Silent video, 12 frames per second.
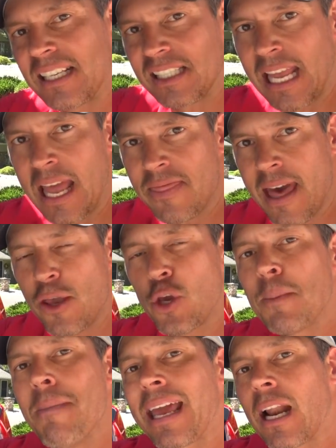extend that. You
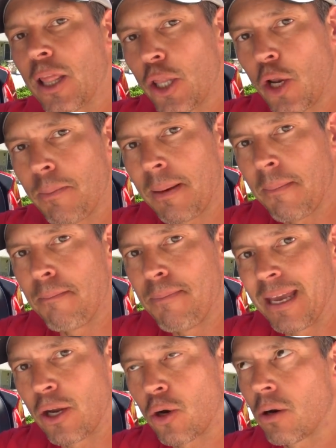can make it a little bit
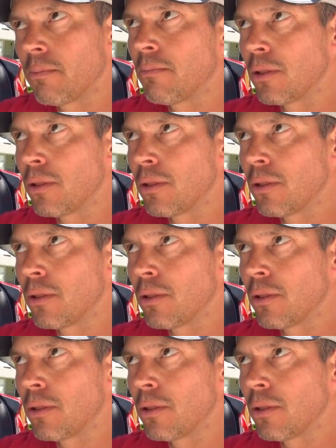bigger,